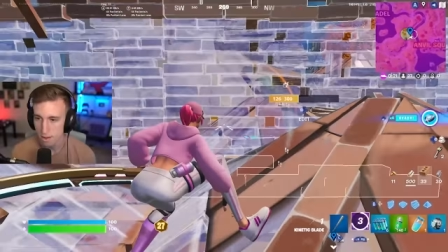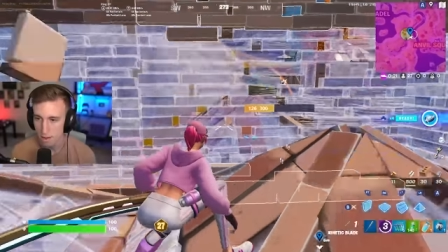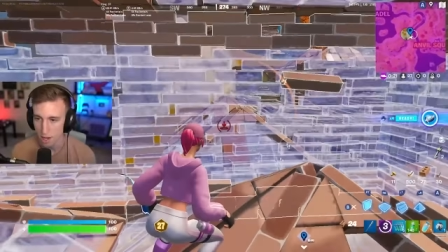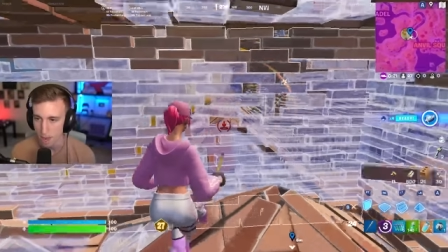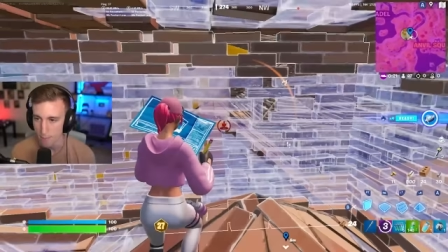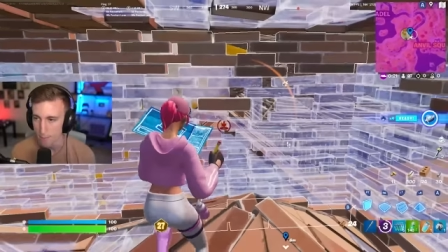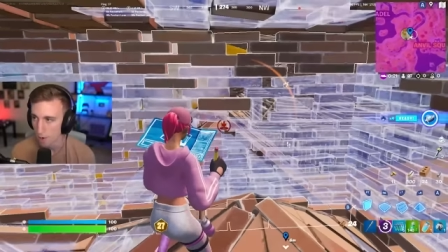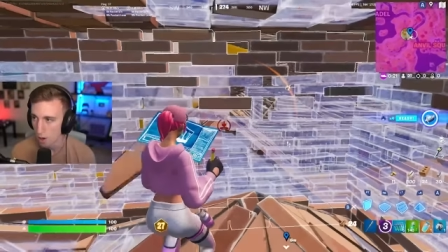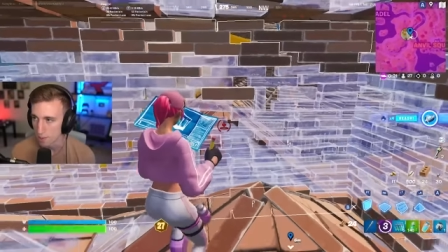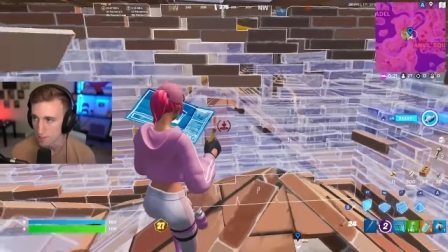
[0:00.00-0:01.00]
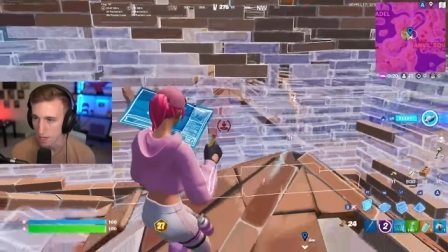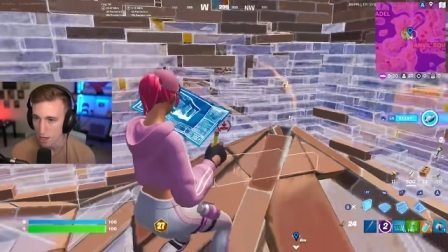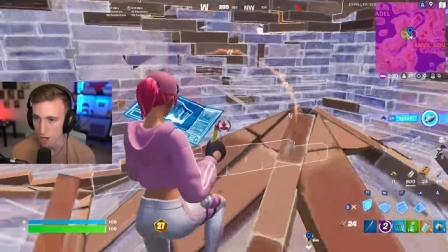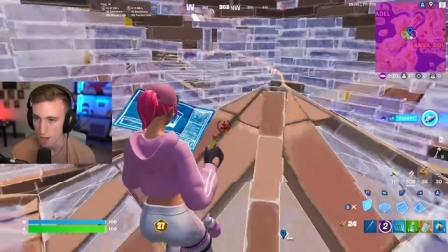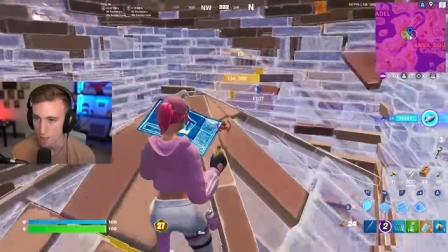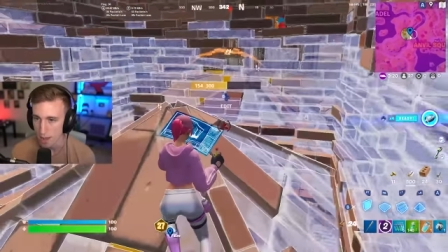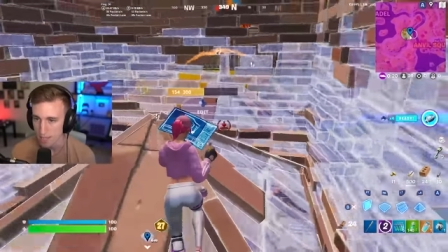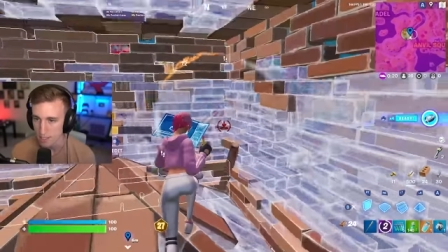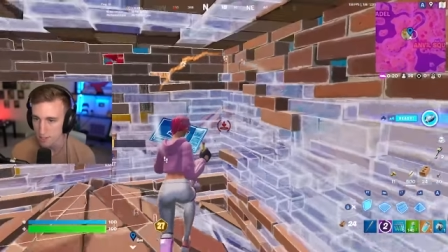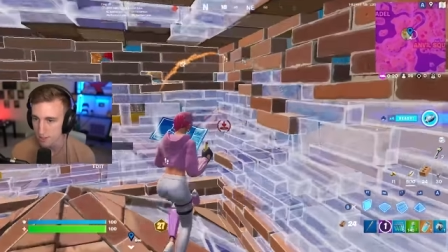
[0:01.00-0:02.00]
Okay, almost out of hard
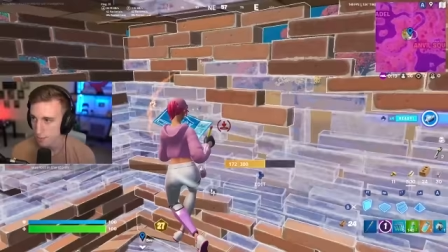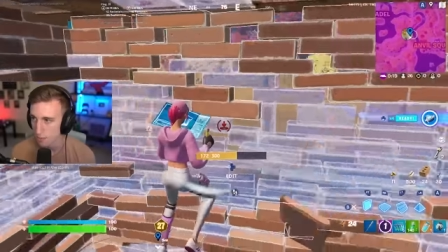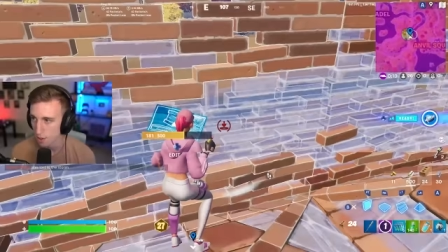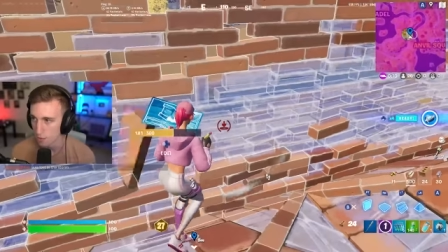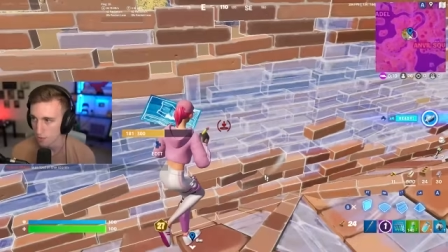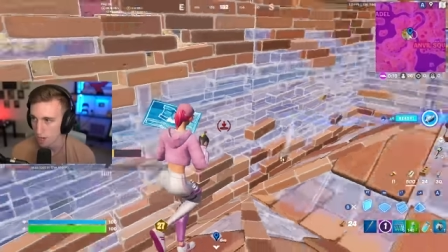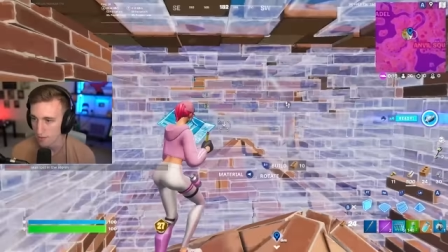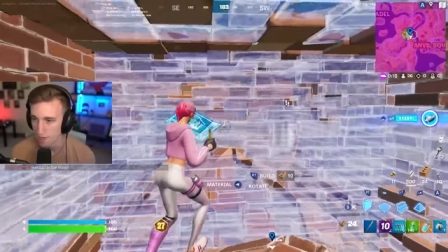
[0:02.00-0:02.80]
mats, but hopefully I have